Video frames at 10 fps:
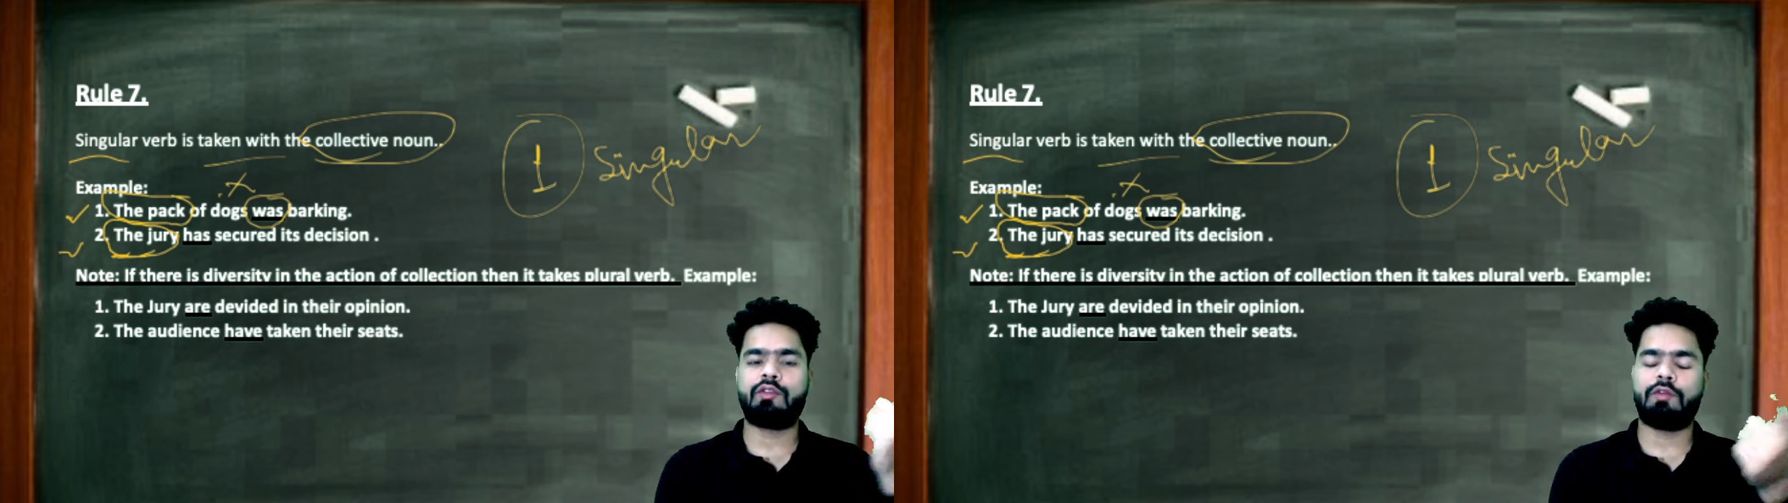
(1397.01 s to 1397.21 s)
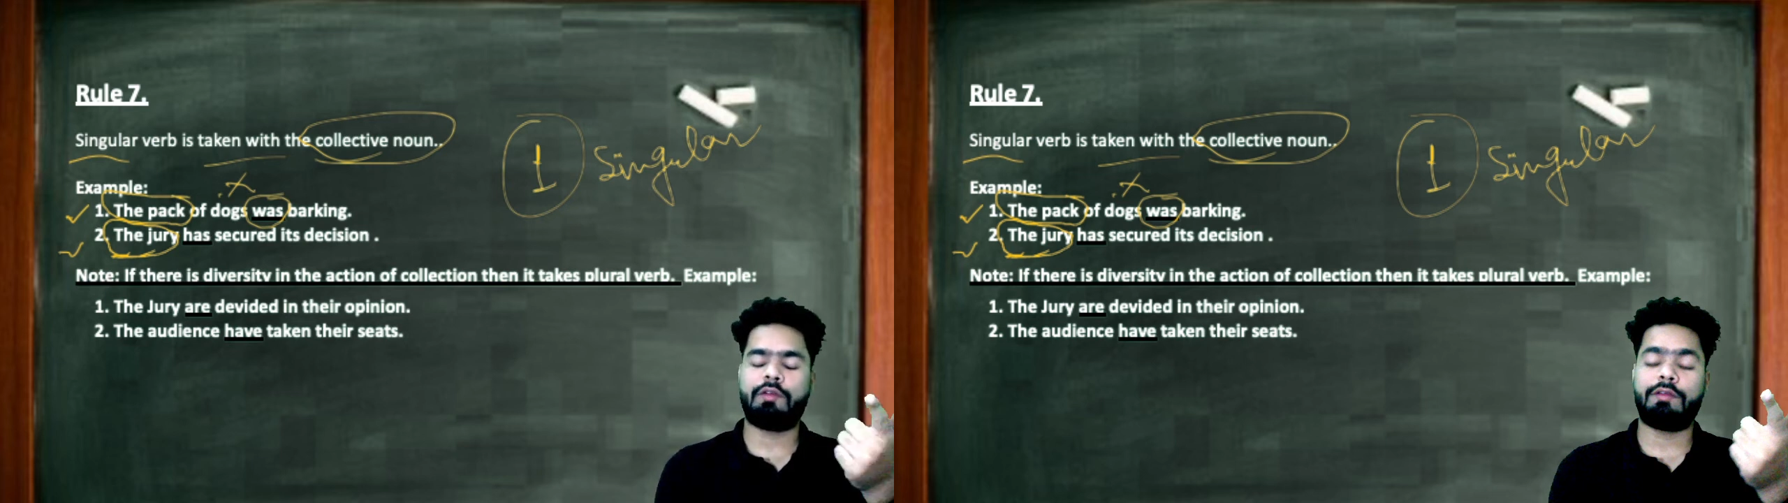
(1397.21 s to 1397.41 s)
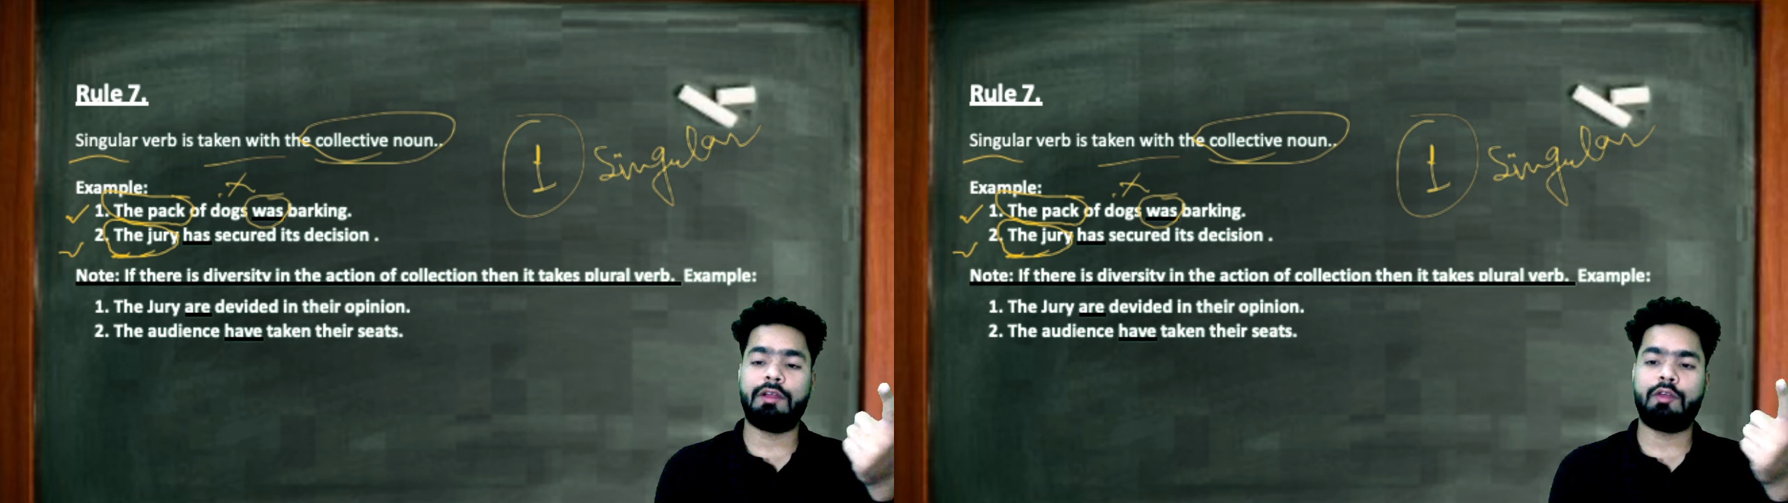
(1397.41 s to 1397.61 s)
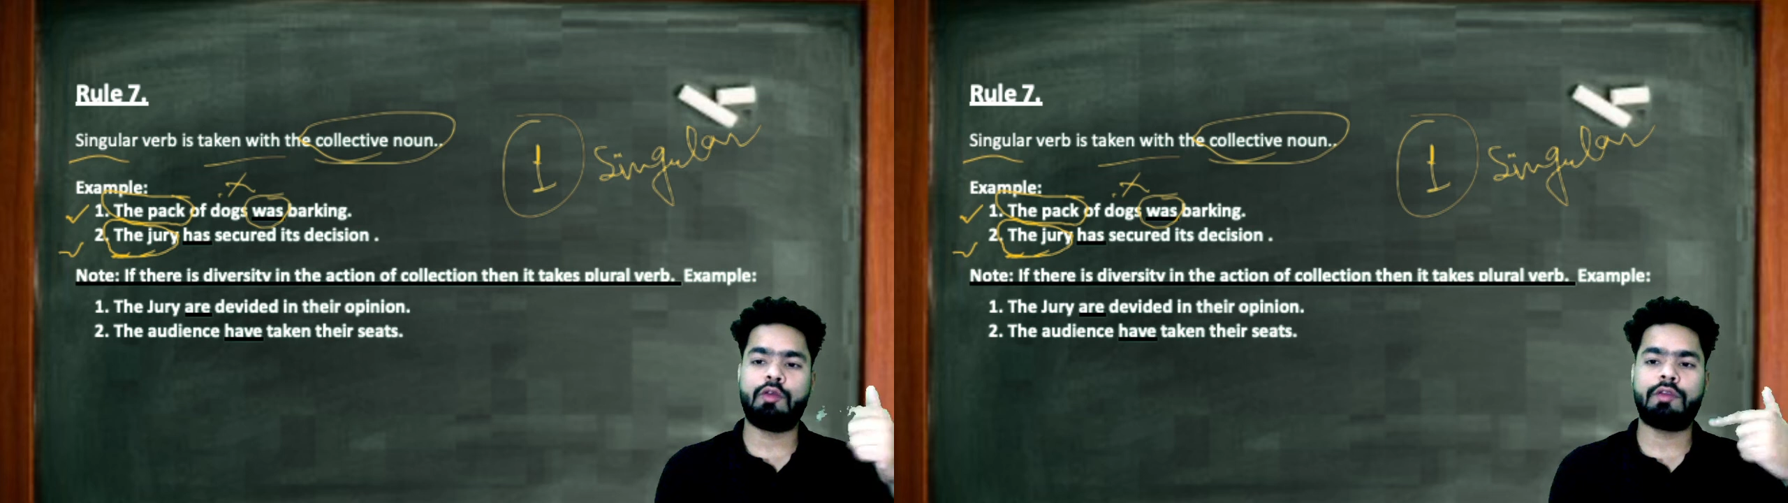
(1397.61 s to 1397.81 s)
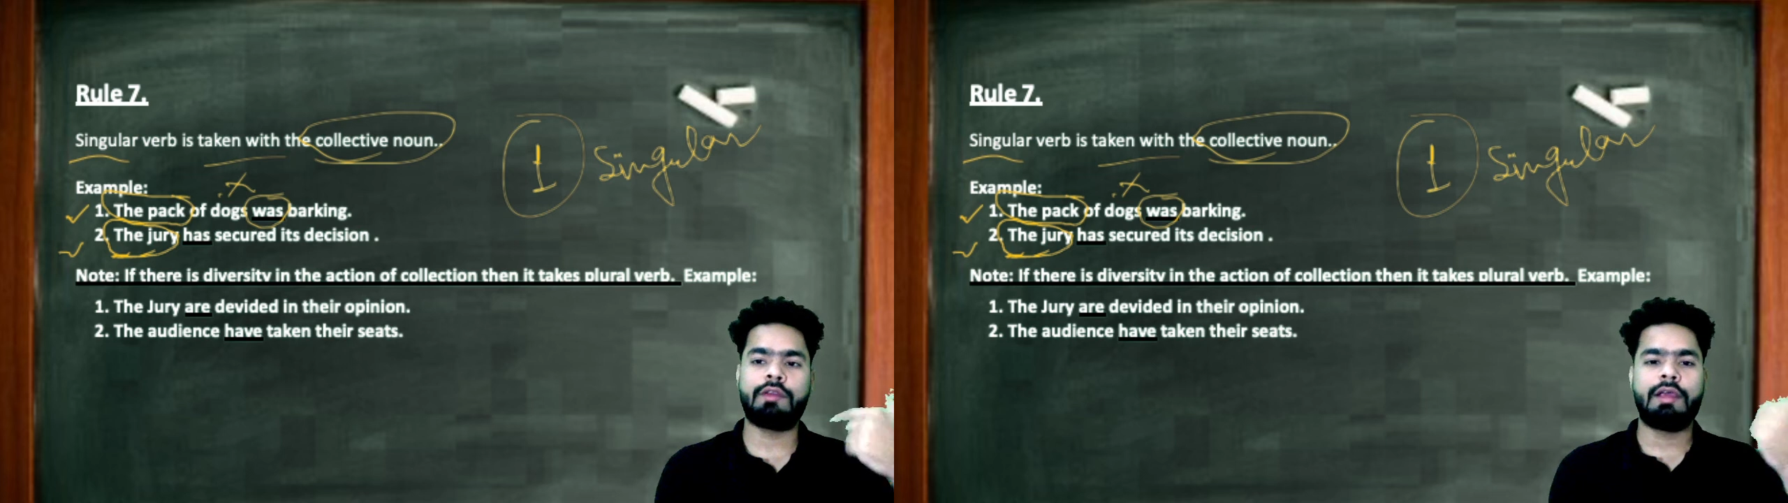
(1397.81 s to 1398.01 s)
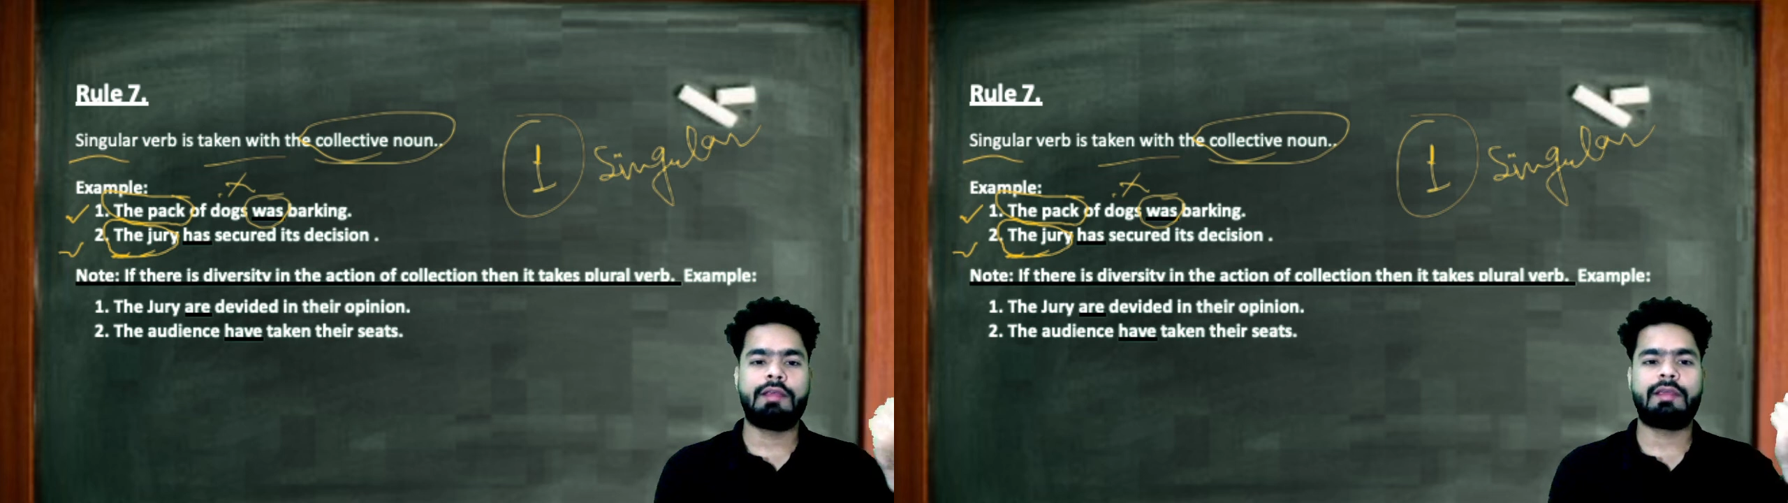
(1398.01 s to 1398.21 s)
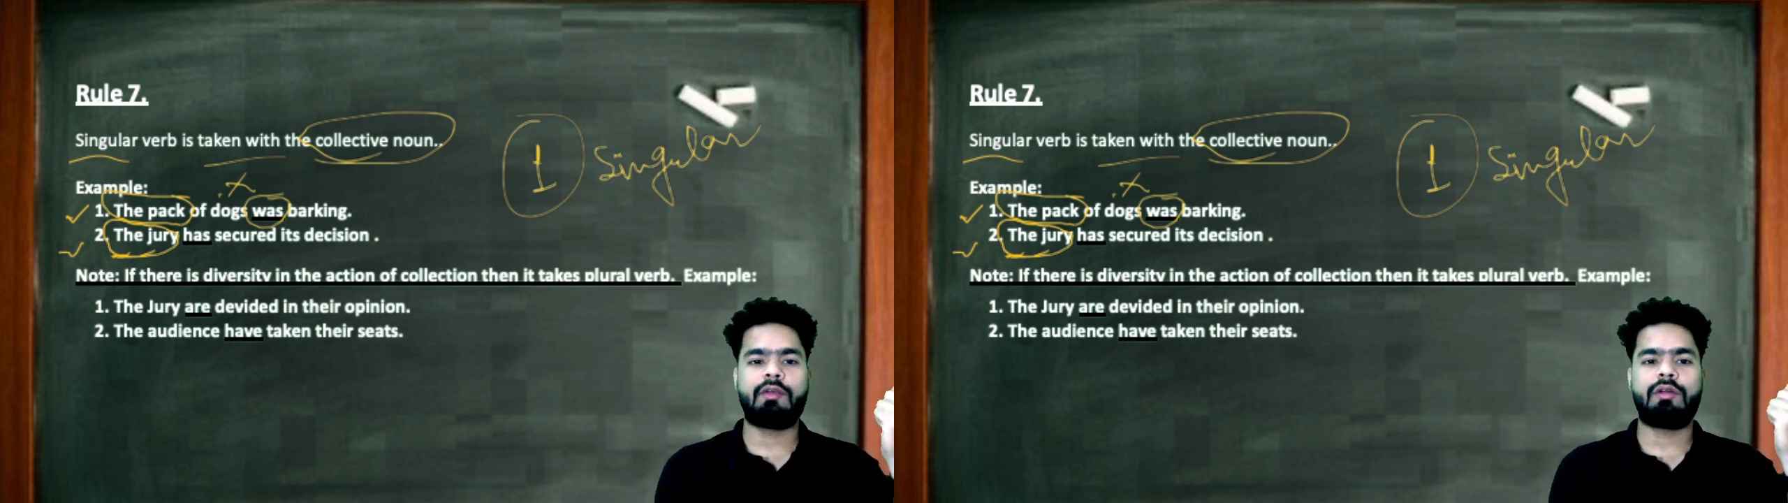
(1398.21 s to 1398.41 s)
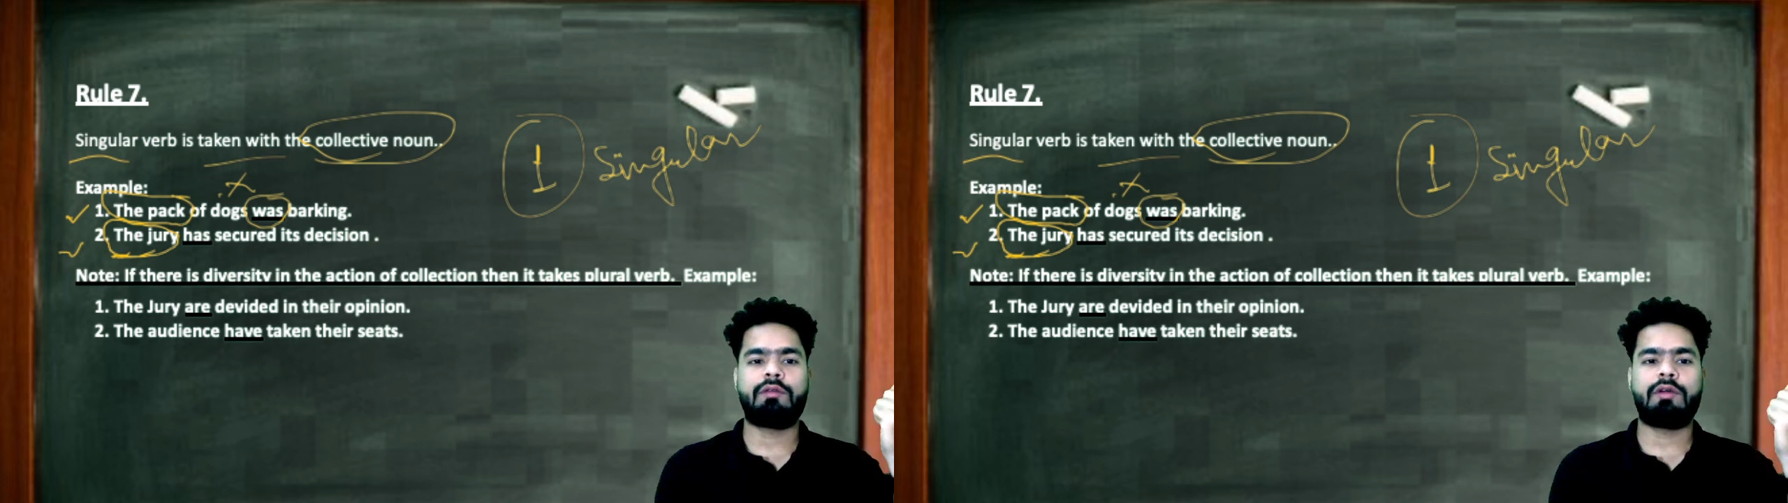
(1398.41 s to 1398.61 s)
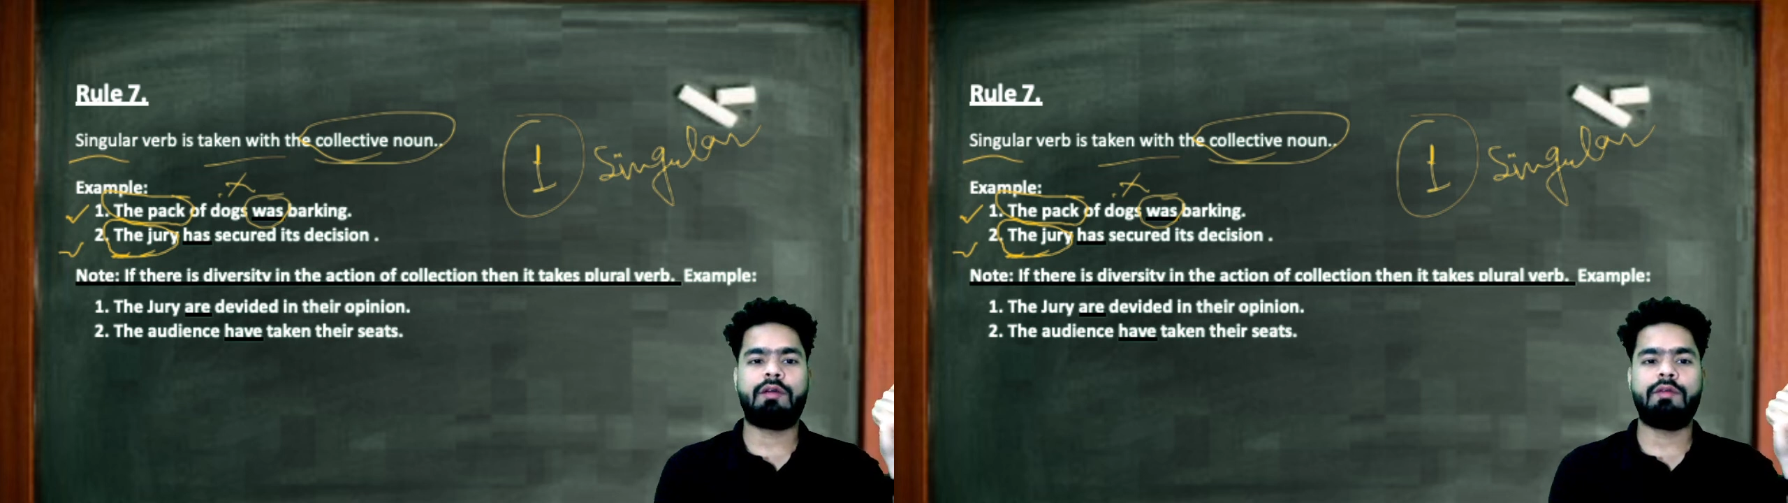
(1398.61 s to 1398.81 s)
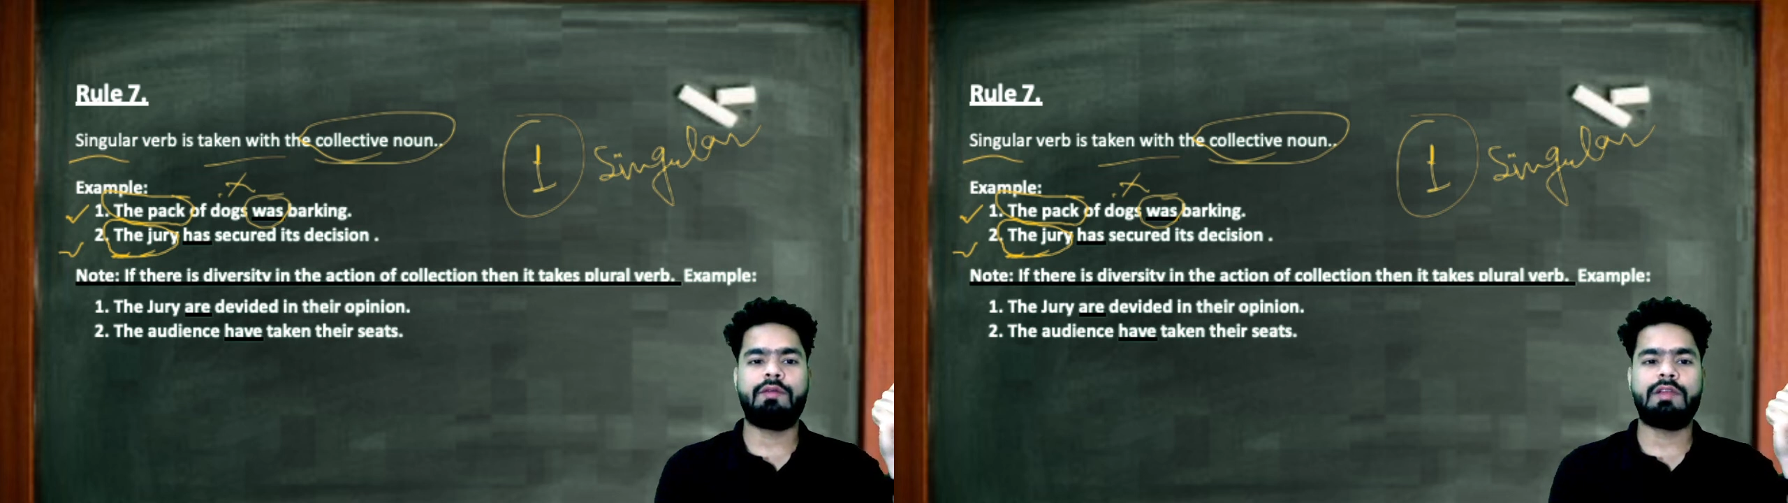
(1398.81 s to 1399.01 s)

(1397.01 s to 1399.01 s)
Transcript: so we will use singular verb,